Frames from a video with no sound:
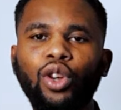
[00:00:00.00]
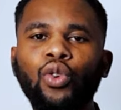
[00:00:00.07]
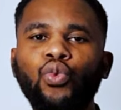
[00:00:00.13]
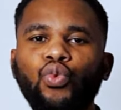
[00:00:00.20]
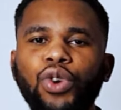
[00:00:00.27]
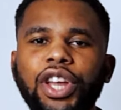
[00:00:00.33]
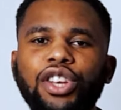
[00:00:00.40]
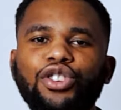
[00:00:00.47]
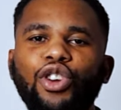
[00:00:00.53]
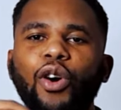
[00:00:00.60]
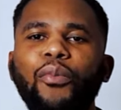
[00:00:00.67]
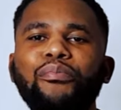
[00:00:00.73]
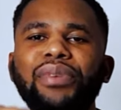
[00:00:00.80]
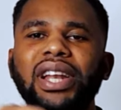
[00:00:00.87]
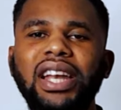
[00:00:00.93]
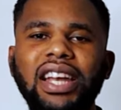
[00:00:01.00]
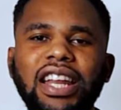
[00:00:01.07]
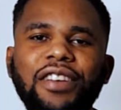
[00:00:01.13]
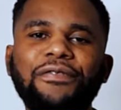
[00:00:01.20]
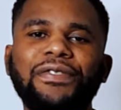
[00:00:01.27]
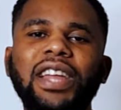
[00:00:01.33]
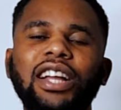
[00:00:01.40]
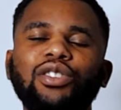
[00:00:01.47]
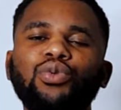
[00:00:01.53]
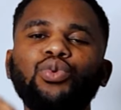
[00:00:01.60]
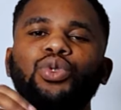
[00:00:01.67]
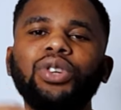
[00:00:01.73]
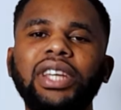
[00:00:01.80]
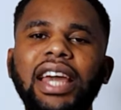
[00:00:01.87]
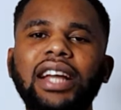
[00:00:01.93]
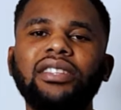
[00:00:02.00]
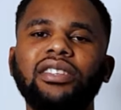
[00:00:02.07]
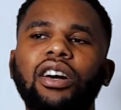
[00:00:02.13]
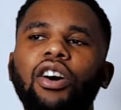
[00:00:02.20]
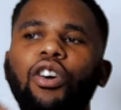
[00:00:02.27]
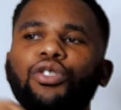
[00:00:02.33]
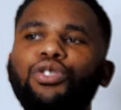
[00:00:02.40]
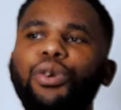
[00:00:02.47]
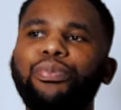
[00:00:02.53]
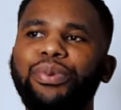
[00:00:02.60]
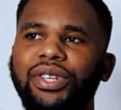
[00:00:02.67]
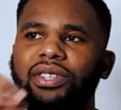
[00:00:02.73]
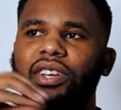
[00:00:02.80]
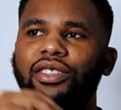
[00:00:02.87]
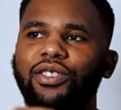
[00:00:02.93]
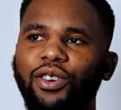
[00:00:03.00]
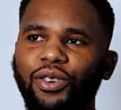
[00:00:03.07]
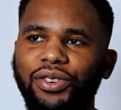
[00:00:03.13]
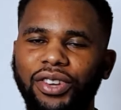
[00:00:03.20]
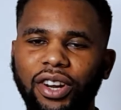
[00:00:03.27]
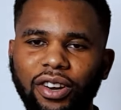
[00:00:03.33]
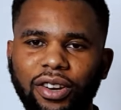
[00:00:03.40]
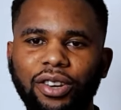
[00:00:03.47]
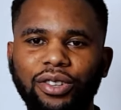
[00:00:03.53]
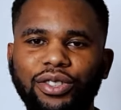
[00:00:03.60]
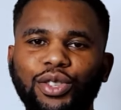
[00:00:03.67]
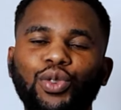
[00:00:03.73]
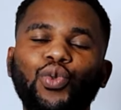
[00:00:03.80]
we don't believe that we'll get 100% on earth.